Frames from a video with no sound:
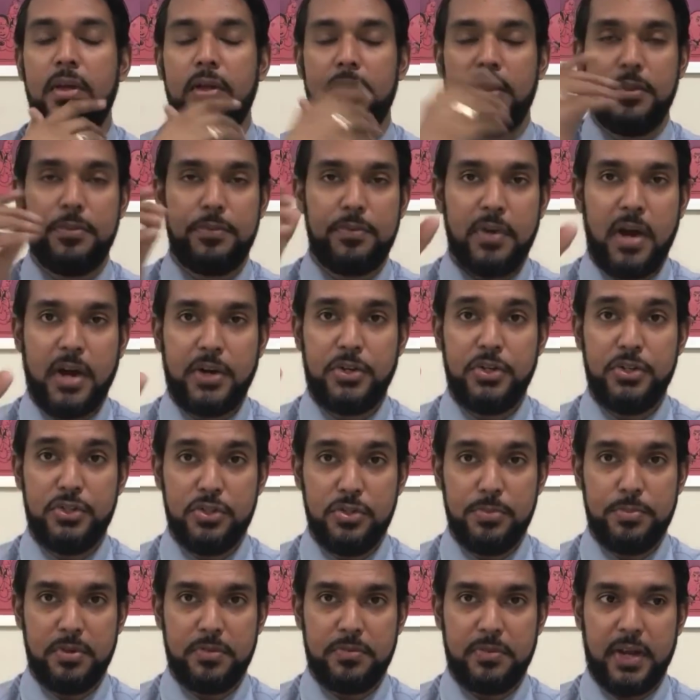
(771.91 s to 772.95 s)
The factory
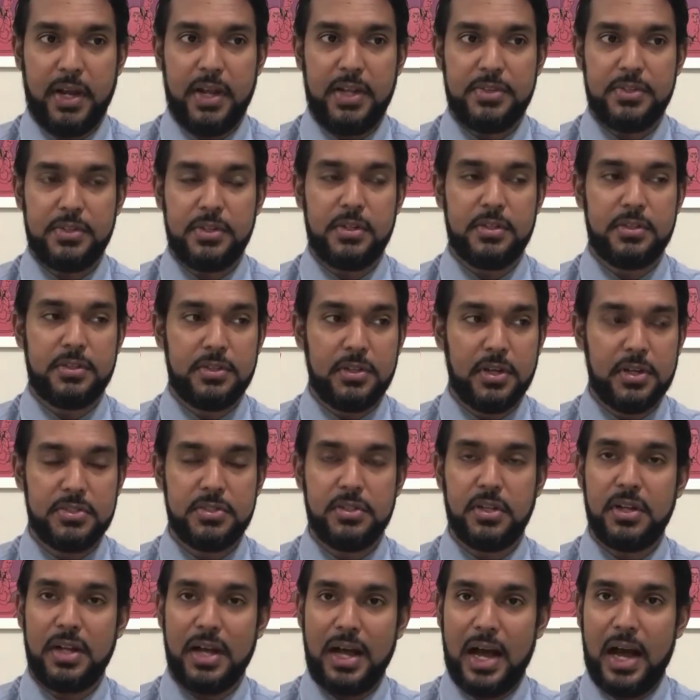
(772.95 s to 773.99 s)
supervisor does not